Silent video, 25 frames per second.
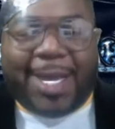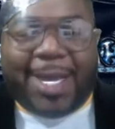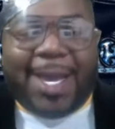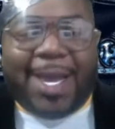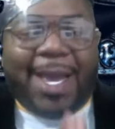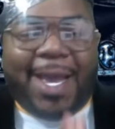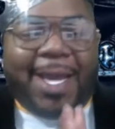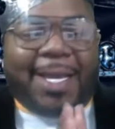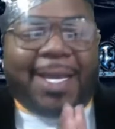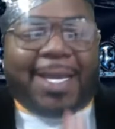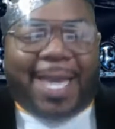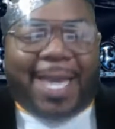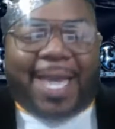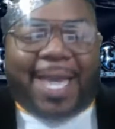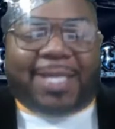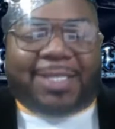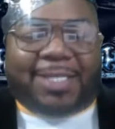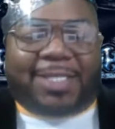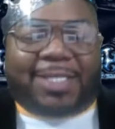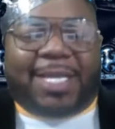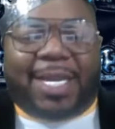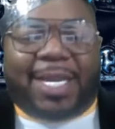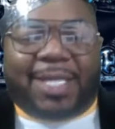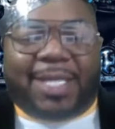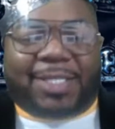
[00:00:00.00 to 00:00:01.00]
guest that
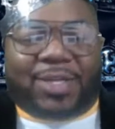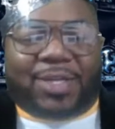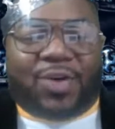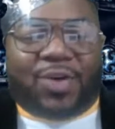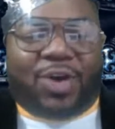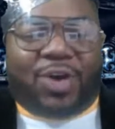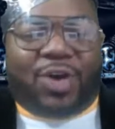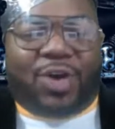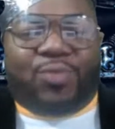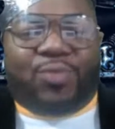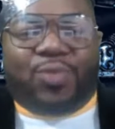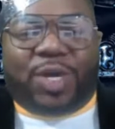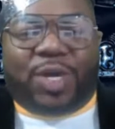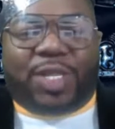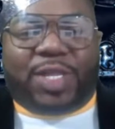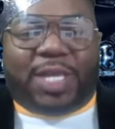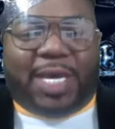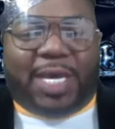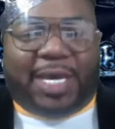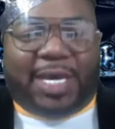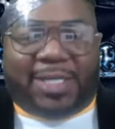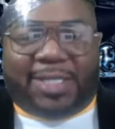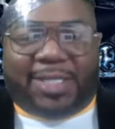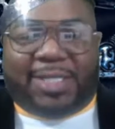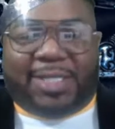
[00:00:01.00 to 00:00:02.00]
is on with us
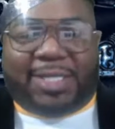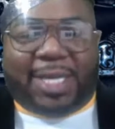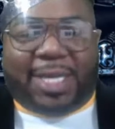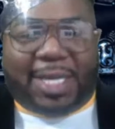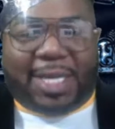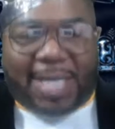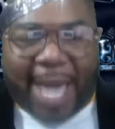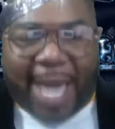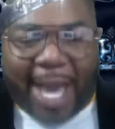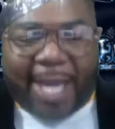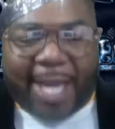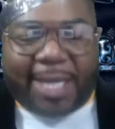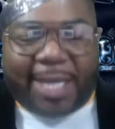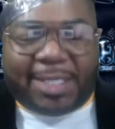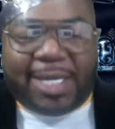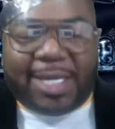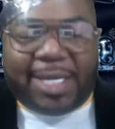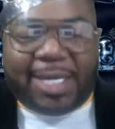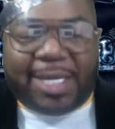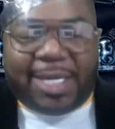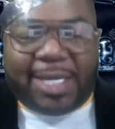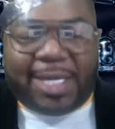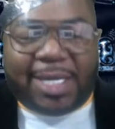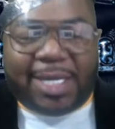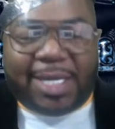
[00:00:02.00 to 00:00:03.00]
tonight.
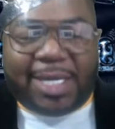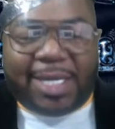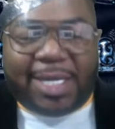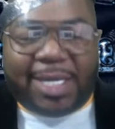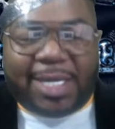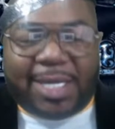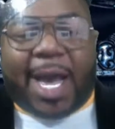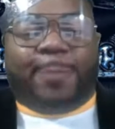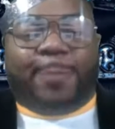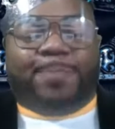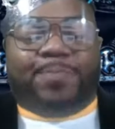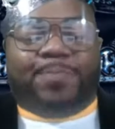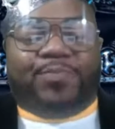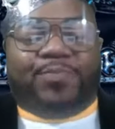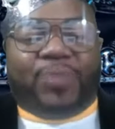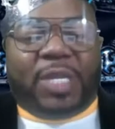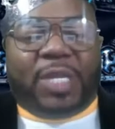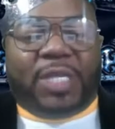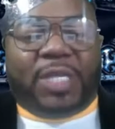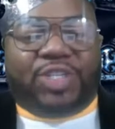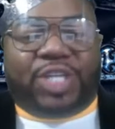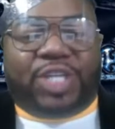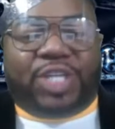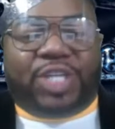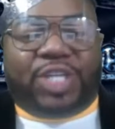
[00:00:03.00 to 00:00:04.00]

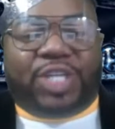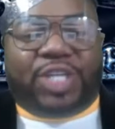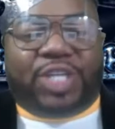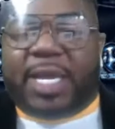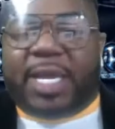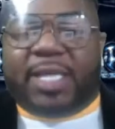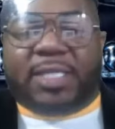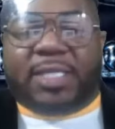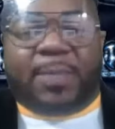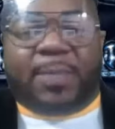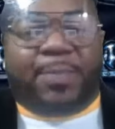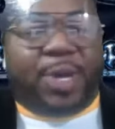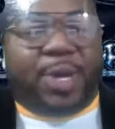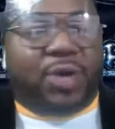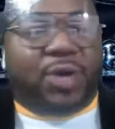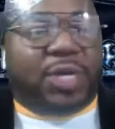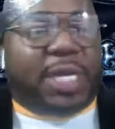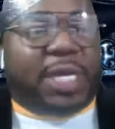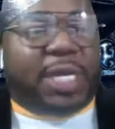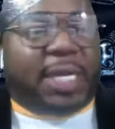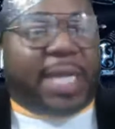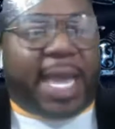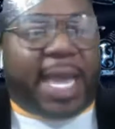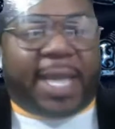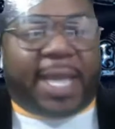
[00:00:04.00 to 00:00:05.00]
She is building
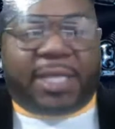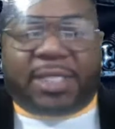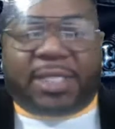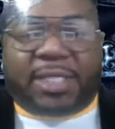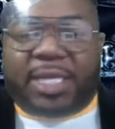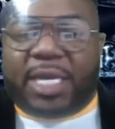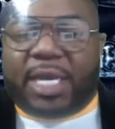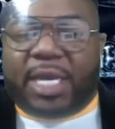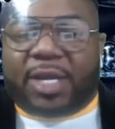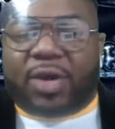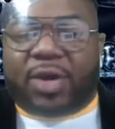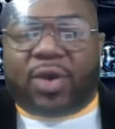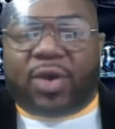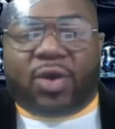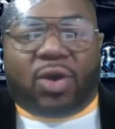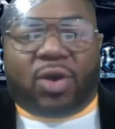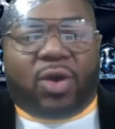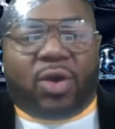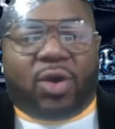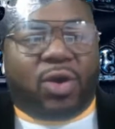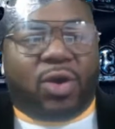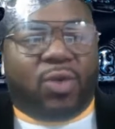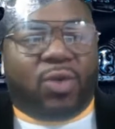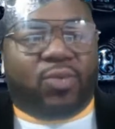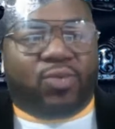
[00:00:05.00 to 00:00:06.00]
legacy in her
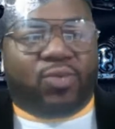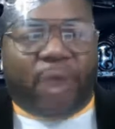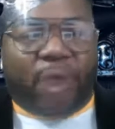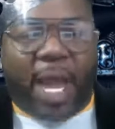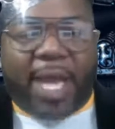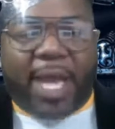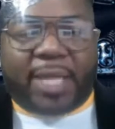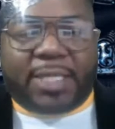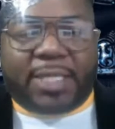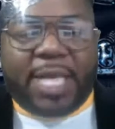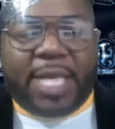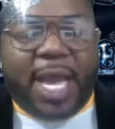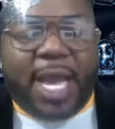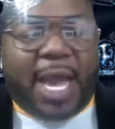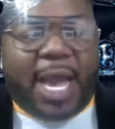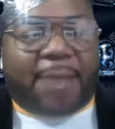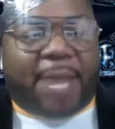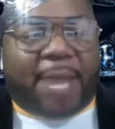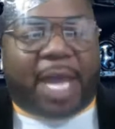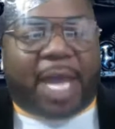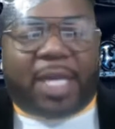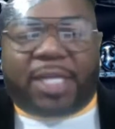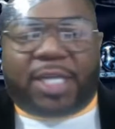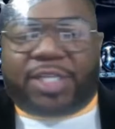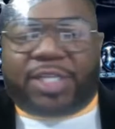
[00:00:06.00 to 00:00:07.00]
own right. I'm not
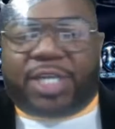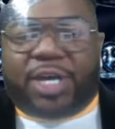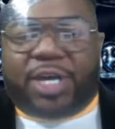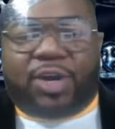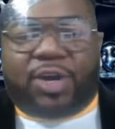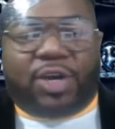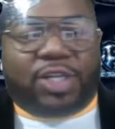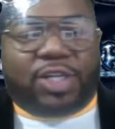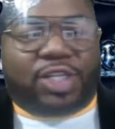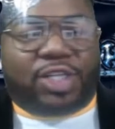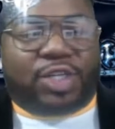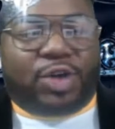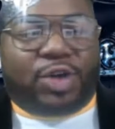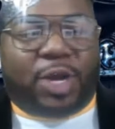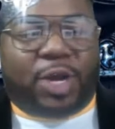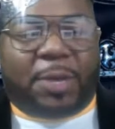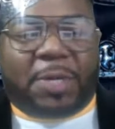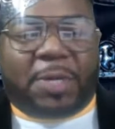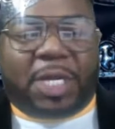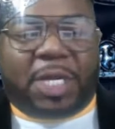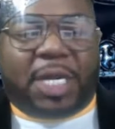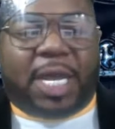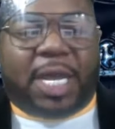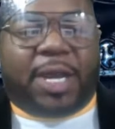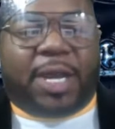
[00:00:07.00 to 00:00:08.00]
going to tell her story. I'm going to
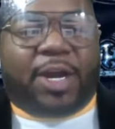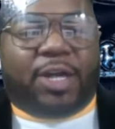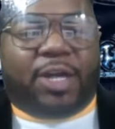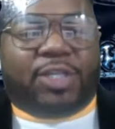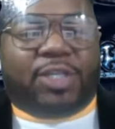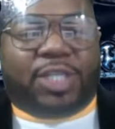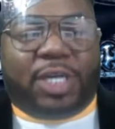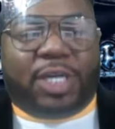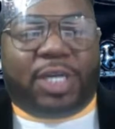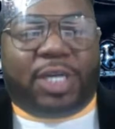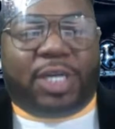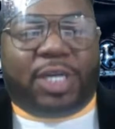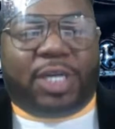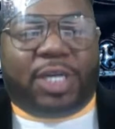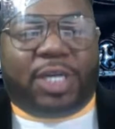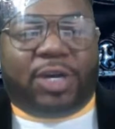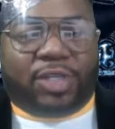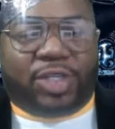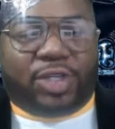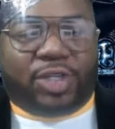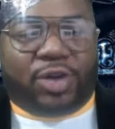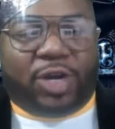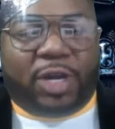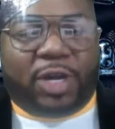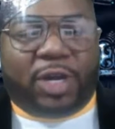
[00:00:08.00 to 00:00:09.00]
let her tell her
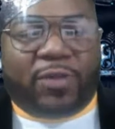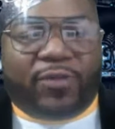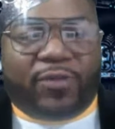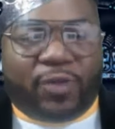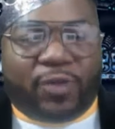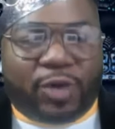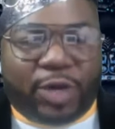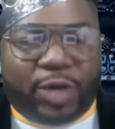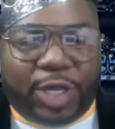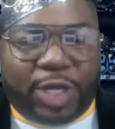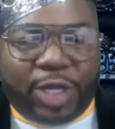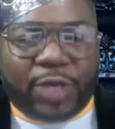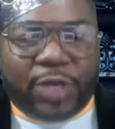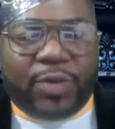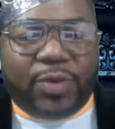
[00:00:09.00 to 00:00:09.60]
story for you.